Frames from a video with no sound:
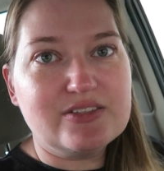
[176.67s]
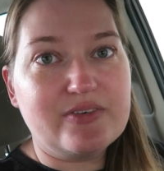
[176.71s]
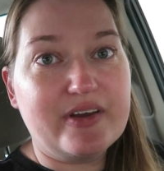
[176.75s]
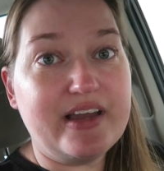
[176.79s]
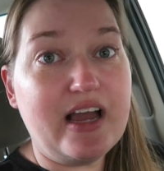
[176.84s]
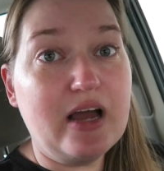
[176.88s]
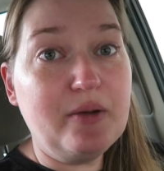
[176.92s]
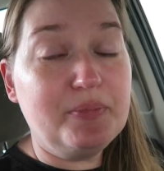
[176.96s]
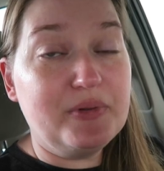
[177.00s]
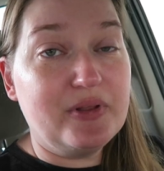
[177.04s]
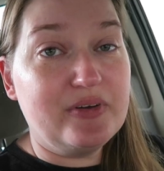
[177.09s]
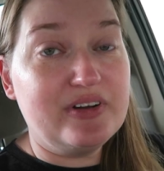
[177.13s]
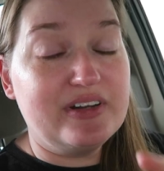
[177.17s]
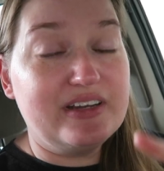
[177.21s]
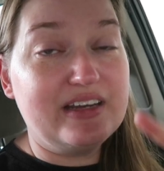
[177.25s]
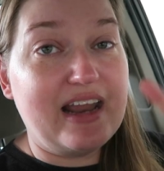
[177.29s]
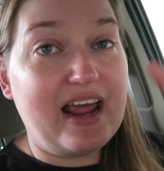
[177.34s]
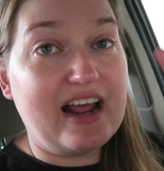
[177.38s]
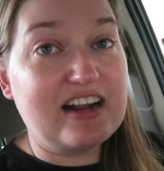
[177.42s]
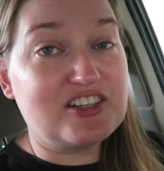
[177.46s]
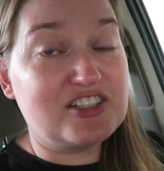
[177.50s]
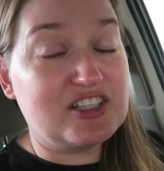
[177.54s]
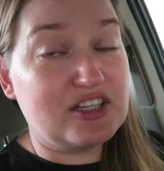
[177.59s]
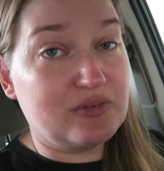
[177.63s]
So I uploaded it
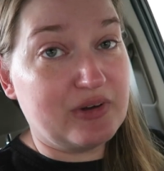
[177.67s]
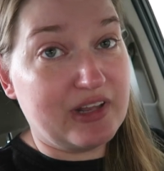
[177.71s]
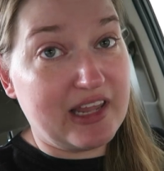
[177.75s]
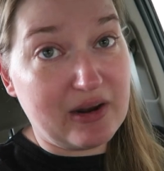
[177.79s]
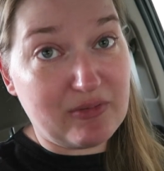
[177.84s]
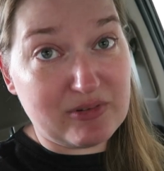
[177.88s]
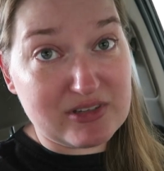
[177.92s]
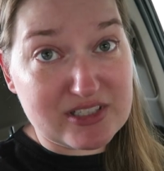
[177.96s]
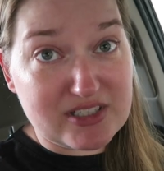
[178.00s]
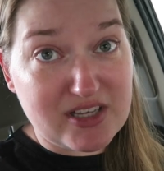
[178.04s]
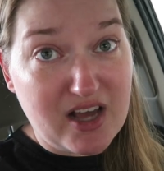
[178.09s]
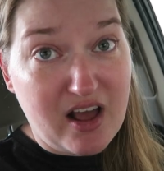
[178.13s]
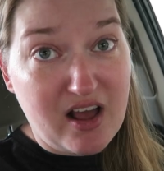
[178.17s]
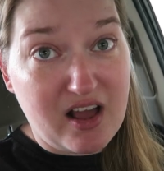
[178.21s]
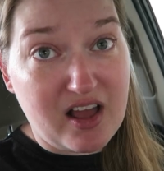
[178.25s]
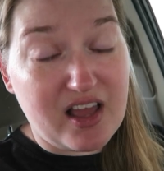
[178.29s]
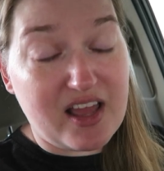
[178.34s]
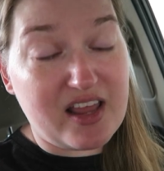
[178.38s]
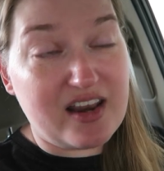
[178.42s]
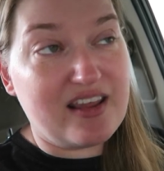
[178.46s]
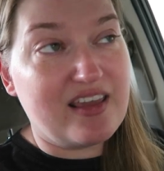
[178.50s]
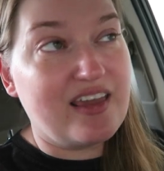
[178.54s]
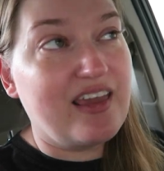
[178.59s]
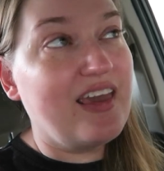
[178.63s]
actually while I was
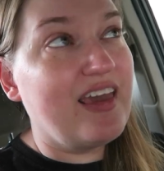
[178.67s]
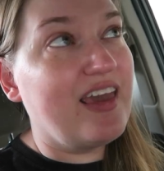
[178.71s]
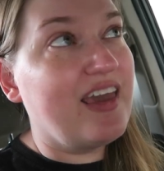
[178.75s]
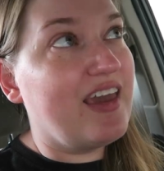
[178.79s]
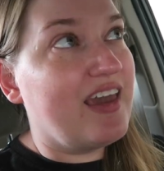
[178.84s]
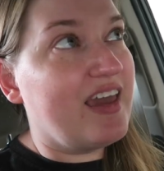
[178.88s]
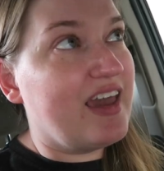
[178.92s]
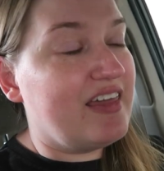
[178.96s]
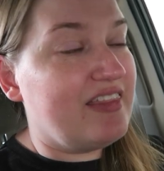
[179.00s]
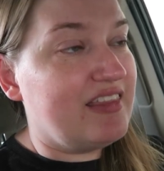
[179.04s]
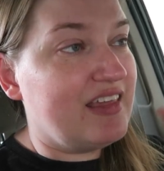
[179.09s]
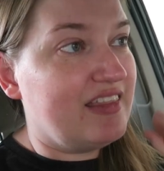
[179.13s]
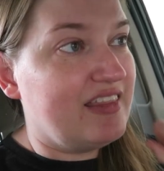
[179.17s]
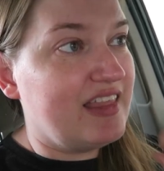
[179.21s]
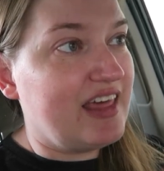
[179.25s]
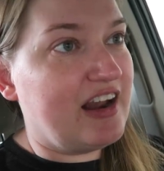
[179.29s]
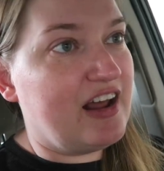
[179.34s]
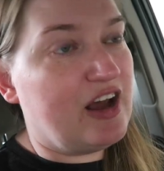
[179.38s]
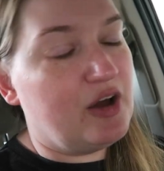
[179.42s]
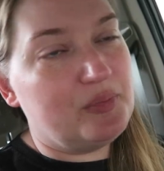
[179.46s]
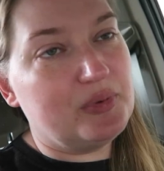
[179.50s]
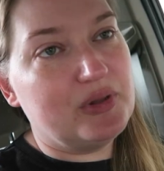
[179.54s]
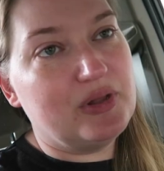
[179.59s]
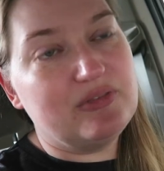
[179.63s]
gone, and then
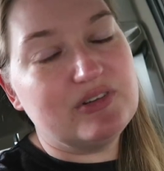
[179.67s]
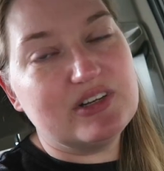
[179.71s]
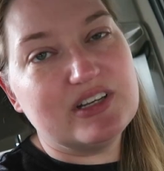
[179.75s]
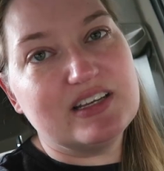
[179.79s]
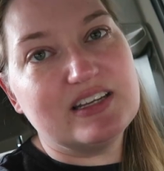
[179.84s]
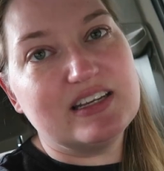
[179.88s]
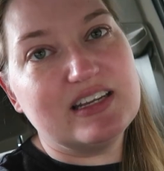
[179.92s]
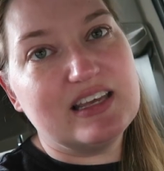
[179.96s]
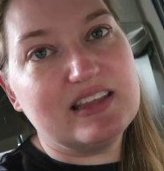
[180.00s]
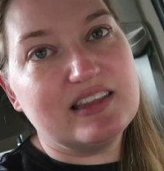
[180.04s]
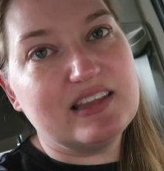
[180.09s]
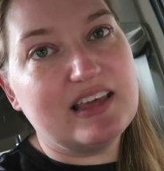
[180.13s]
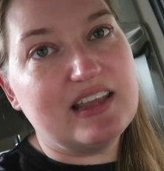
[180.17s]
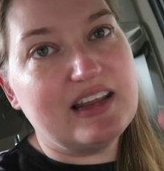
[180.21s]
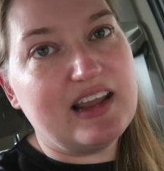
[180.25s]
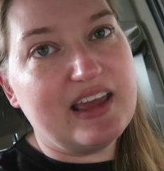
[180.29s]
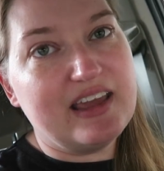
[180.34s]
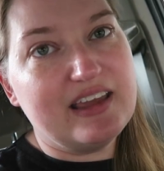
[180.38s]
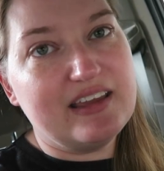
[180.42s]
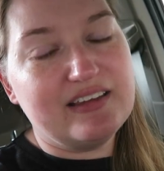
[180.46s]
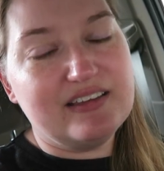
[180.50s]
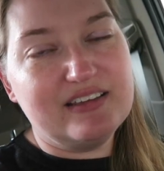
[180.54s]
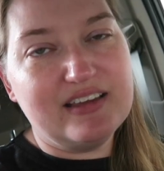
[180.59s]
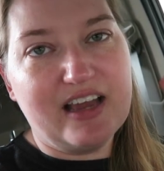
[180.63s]
that uploaded, and then
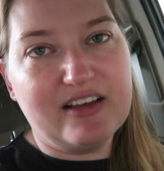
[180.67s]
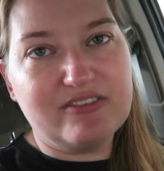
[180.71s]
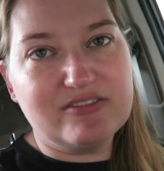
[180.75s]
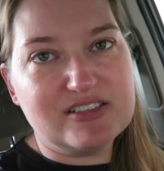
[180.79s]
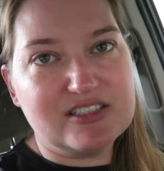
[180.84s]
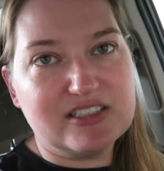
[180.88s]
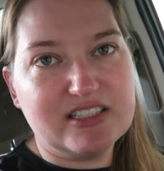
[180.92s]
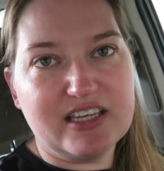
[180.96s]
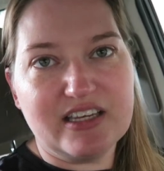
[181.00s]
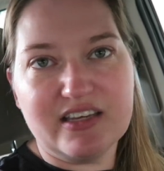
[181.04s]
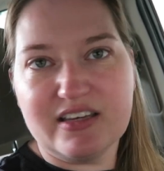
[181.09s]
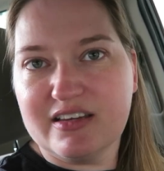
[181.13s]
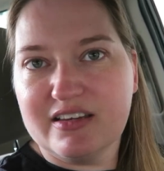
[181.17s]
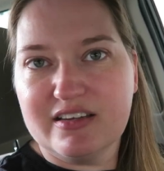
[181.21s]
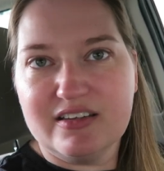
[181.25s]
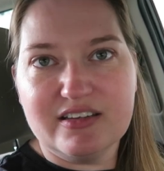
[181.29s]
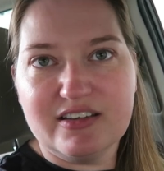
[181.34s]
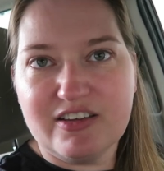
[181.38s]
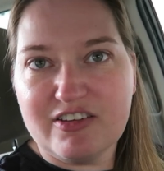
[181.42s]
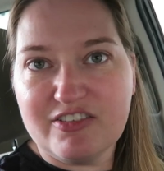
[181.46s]
I have to like